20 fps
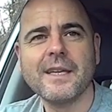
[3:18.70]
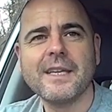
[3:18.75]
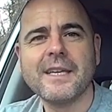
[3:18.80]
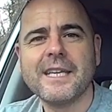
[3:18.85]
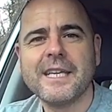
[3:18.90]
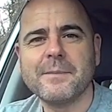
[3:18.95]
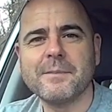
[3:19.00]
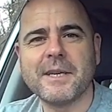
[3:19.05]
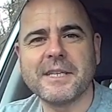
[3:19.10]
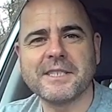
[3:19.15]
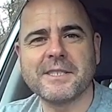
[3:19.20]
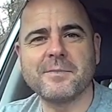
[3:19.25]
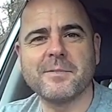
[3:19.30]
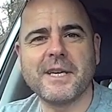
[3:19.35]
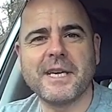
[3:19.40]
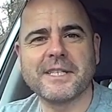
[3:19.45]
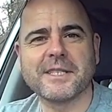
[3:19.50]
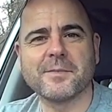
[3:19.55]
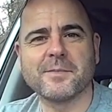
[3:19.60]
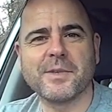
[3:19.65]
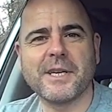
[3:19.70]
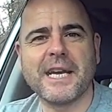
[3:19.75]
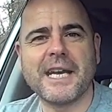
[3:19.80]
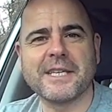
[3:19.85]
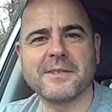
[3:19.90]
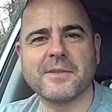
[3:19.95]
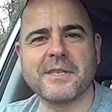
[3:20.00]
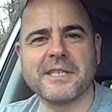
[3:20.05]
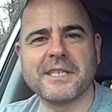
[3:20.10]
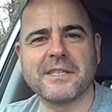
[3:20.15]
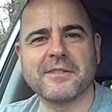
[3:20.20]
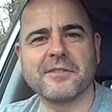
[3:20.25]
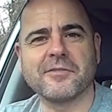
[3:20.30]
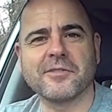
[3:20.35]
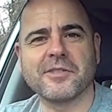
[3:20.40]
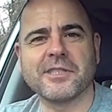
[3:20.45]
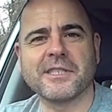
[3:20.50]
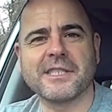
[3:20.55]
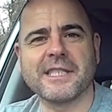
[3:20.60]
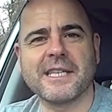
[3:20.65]
Imagine my surprise when it said
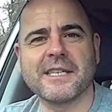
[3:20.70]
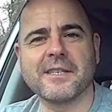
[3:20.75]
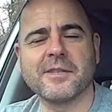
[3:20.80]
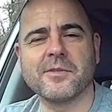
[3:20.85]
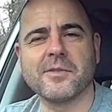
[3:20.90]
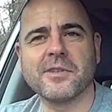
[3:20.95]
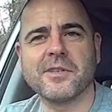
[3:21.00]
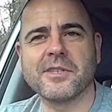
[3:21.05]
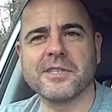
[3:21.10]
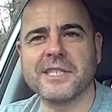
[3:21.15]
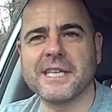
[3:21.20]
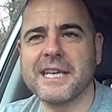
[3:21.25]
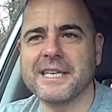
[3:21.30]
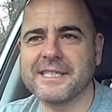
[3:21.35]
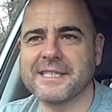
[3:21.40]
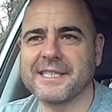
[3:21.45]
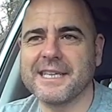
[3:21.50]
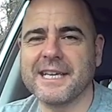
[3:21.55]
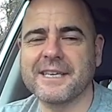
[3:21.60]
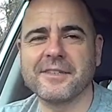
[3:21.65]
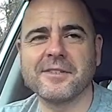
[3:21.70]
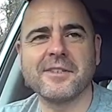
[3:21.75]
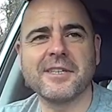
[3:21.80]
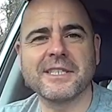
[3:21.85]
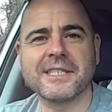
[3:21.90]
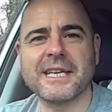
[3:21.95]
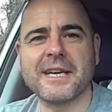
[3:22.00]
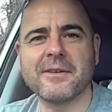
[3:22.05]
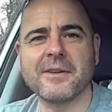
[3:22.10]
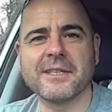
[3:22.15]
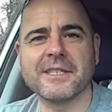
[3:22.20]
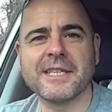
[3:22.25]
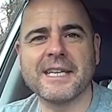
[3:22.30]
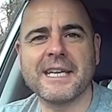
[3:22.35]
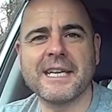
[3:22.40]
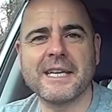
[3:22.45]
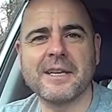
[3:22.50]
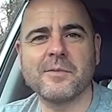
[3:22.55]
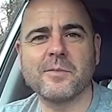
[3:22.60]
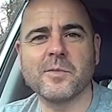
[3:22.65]
€110. Yes, I know it's out of
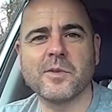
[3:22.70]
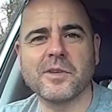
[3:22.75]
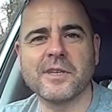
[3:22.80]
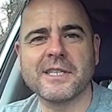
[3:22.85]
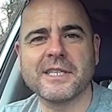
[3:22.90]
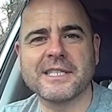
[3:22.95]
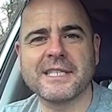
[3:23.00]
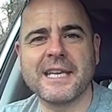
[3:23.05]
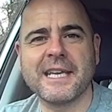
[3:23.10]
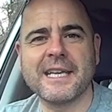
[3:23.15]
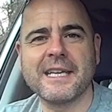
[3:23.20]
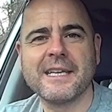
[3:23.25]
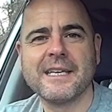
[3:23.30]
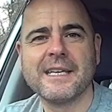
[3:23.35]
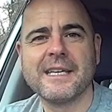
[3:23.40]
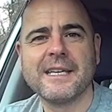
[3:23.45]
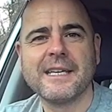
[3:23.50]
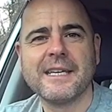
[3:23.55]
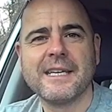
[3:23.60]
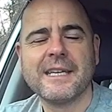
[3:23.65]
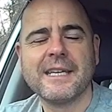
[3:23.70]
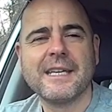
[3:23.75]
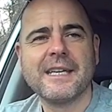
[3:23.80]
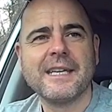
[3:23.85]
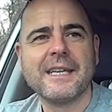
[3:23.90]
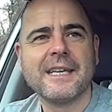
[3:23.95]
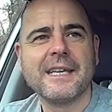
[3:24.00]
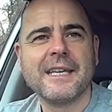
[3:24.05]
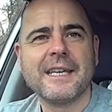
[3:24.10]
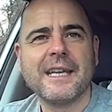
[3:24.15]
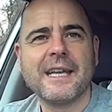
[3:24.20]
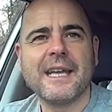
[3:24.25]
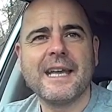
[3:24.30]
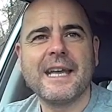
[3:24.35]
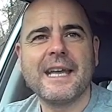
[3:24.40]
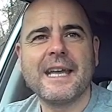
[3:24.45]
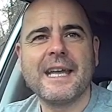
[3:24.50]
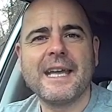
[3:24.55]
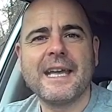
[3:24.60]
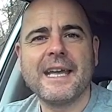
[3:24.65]
date and warranty.
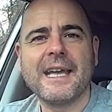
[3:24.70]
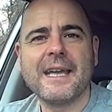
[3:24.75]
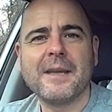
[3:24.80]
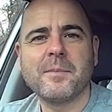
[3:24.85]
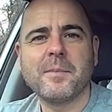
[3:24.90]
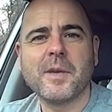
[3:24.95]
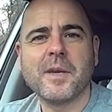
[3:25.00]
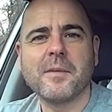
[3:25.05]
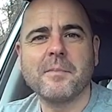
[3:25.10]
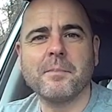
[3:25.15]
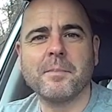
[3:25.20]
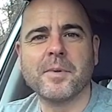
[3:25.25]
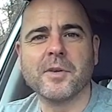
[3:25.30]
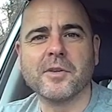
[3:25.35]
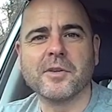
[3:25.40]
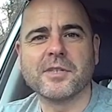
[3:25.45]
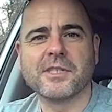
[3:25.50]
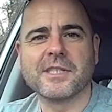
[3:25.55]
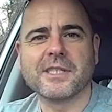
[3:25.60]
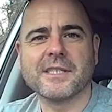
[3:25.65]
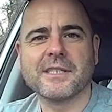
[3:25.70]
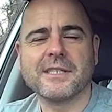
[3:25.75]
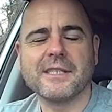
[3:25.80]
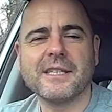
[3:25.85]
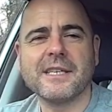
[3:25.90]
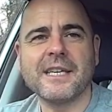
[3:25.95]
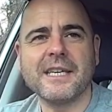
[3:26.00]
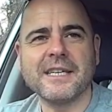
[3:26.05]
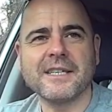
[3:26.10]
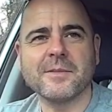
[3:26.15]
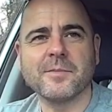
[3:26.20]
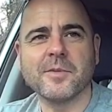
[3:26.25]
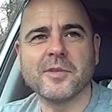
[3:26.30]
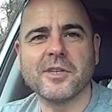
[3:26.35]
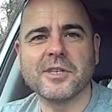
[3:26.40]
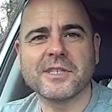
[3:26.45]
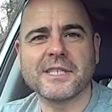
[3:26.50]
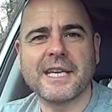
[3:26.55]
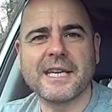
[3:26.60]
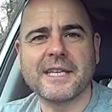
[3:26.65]
But it is a
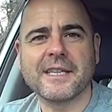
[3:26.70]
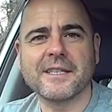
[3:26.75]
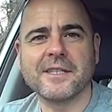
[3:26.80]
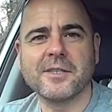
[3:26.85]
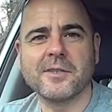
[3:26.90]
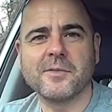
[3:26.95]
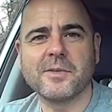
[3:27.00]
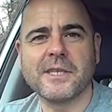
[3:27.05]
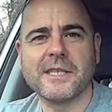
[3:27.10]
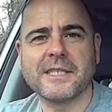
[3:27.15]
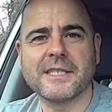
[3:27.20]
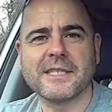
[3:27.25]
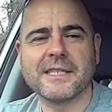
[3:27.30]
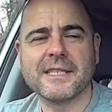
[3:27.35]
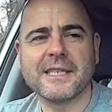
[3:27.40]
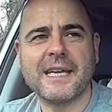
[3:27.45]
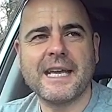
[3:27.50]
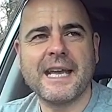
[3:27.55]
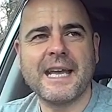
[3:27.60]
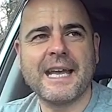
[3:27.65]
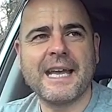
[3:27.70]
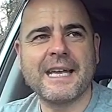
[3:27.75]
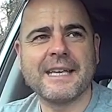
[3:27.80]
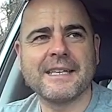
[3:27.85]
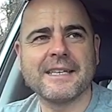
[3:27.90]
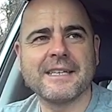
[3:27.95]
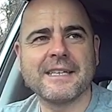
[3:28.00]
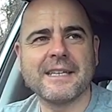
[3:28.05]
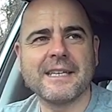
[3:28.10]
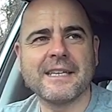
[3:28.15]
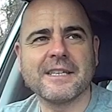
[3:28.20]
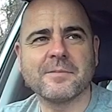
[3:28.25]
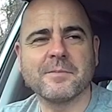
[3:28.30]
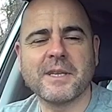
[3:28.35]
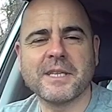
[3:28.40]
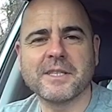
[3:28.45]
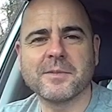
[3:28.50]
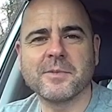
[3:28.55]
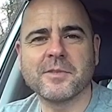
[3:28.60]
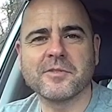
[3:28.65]
motorcycle unit and it's
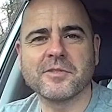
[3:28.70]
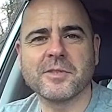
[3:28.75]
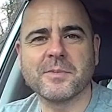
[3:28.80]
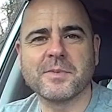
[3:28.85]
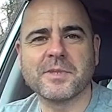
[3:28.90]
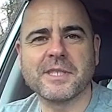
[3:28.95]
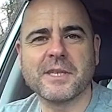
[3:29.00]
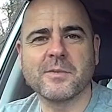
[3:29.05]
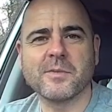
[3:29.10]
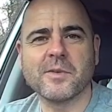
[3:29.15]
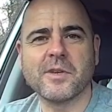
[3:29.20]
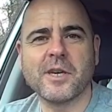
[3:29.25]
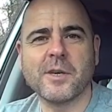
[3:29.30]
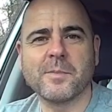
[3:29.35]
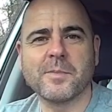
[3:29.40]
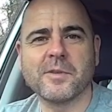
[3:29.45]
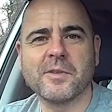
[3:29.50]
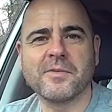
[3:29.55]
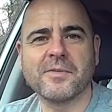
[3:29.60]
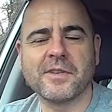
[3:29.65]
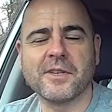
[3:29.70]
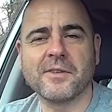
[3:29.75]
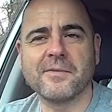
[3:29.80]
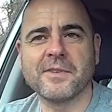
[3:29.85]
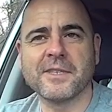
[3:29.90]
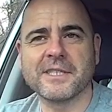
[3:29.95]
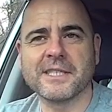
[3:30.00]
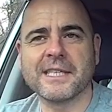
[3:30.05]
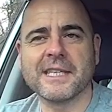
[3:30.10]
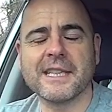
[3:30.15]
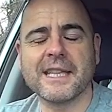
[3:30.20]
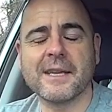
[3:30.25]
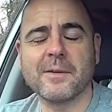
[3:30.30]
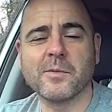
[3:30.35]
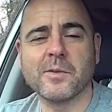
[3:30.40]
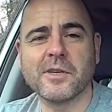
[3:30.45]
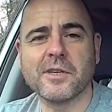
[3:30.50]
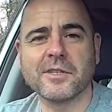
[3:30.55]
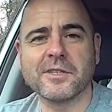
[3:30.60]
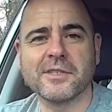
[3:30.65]
meant to be 100% waterproof, and obviously it let
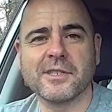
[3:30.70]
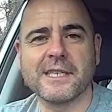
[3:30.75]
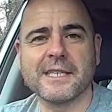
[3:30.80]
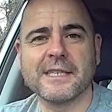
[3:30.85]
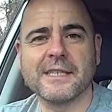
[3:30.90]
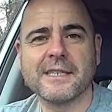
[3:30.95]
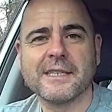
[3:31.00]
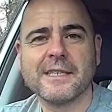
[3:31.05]
water in.